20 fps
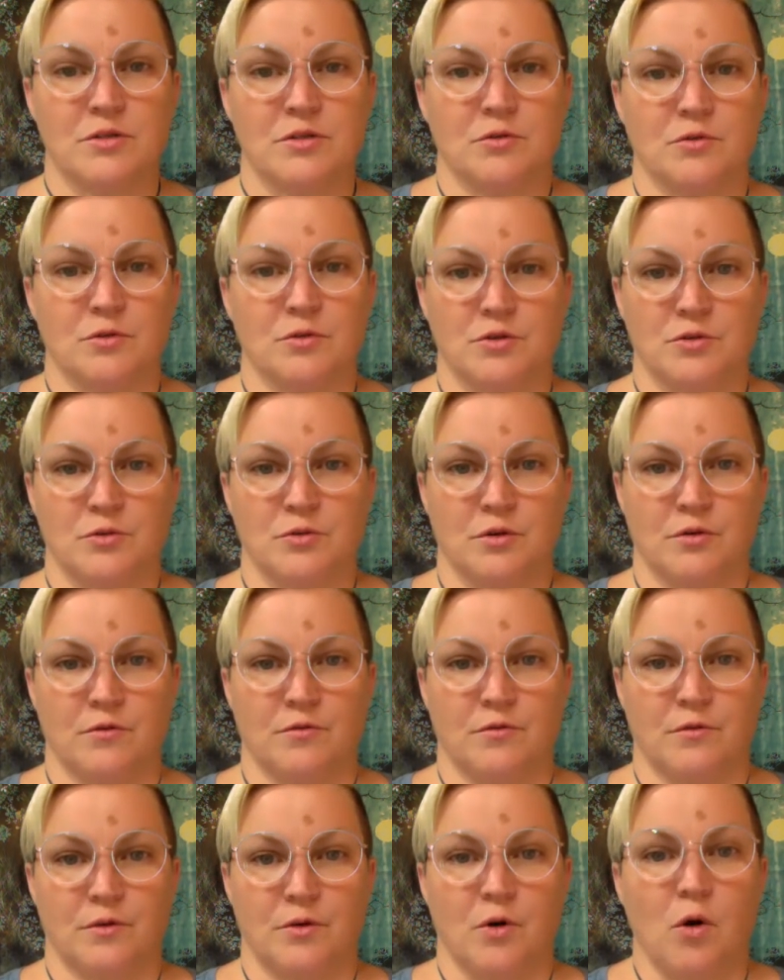or sort of
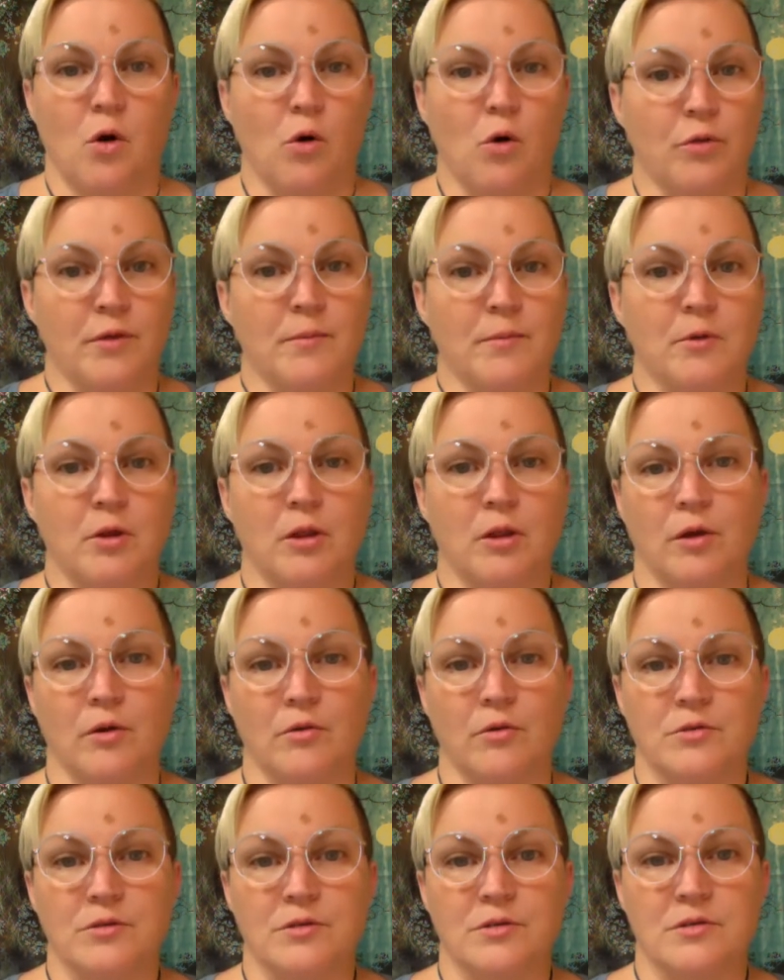hold them
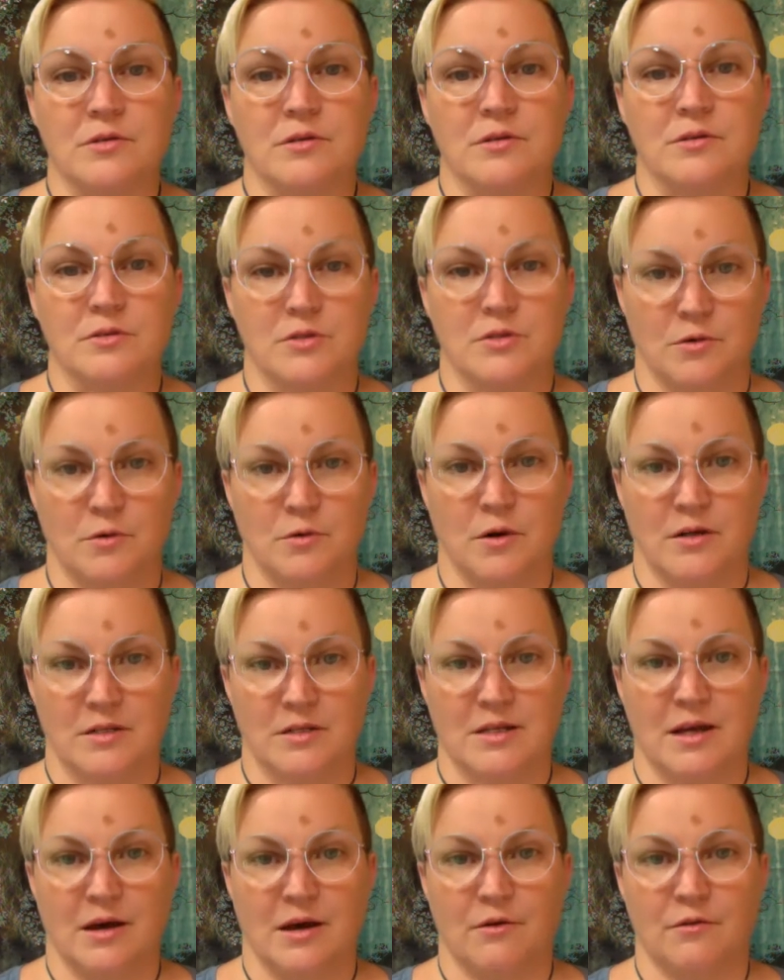close to
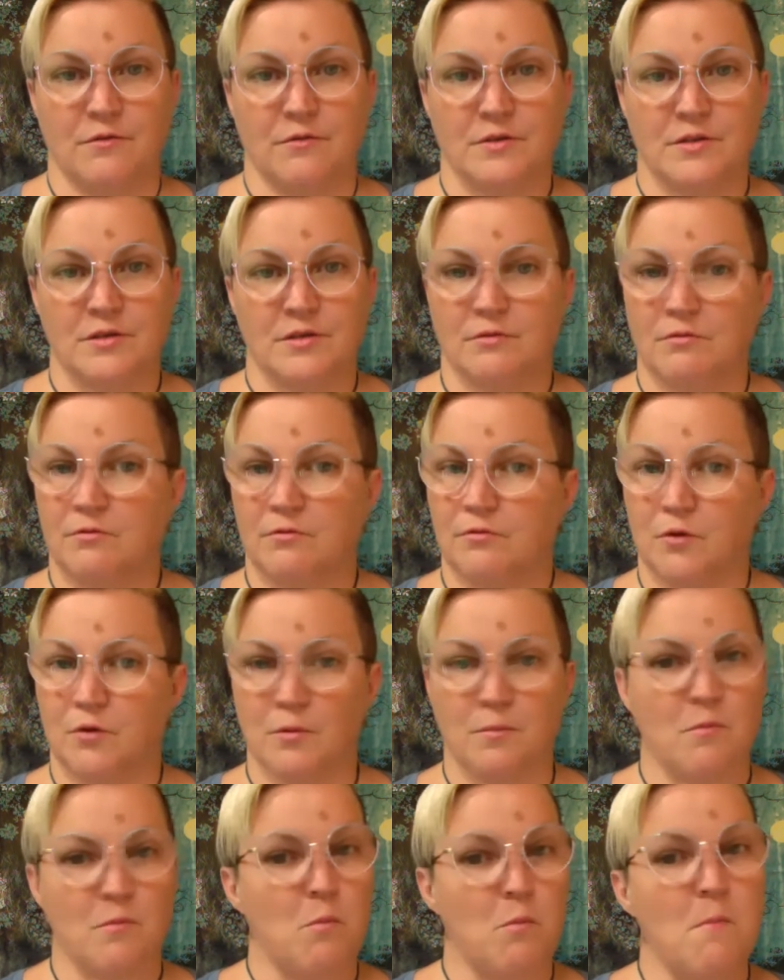ourselves
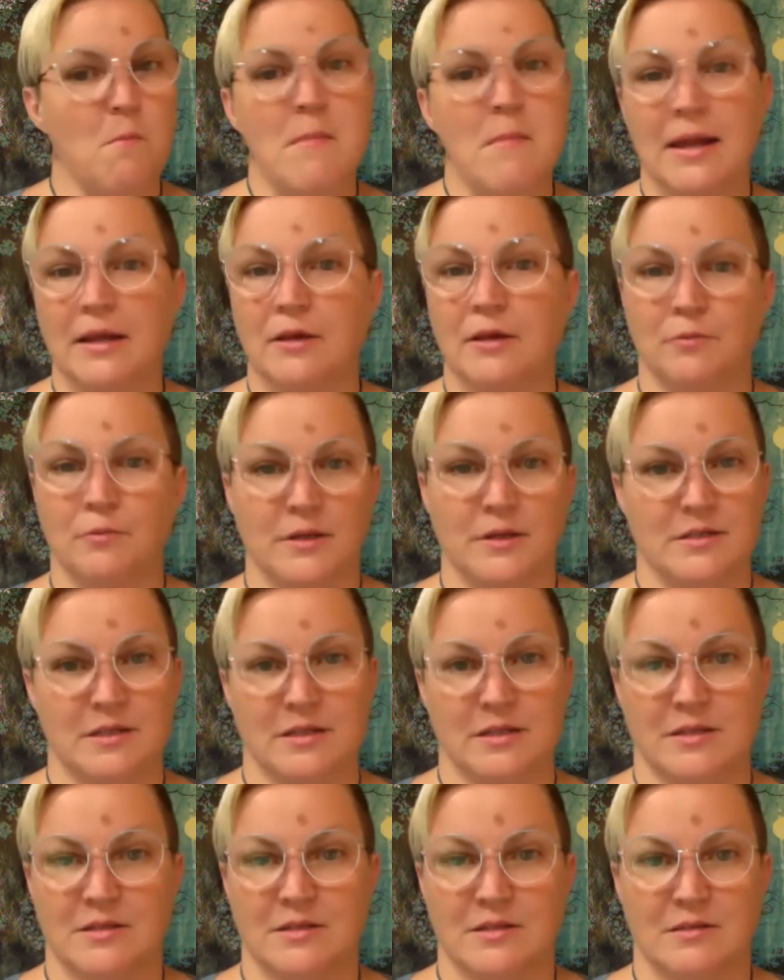for many
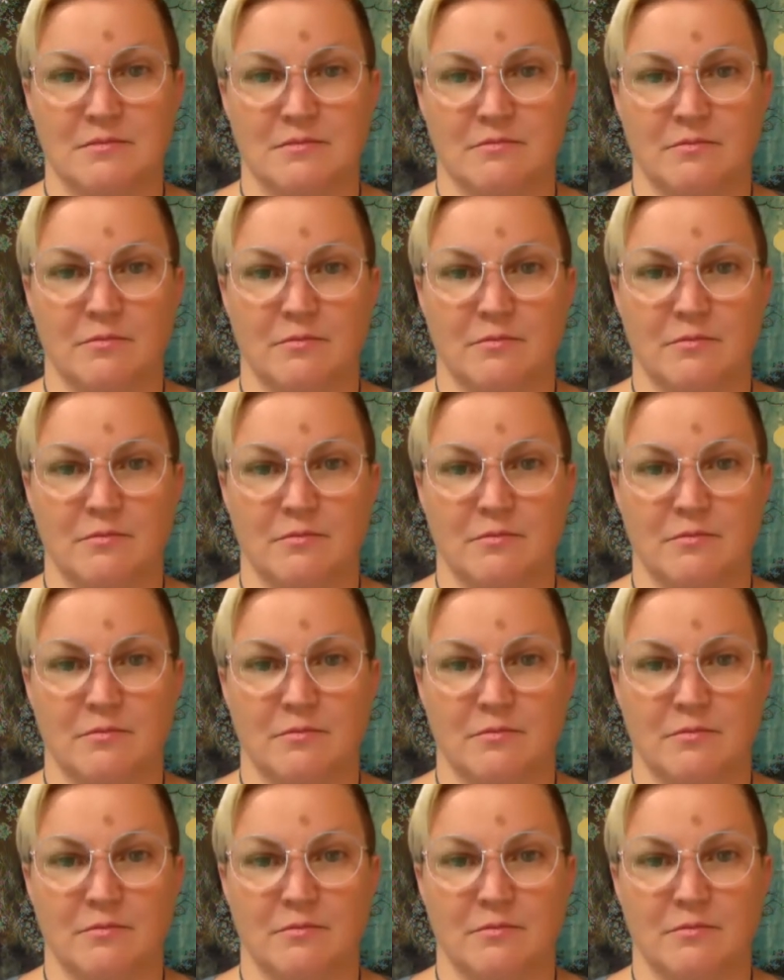reasons,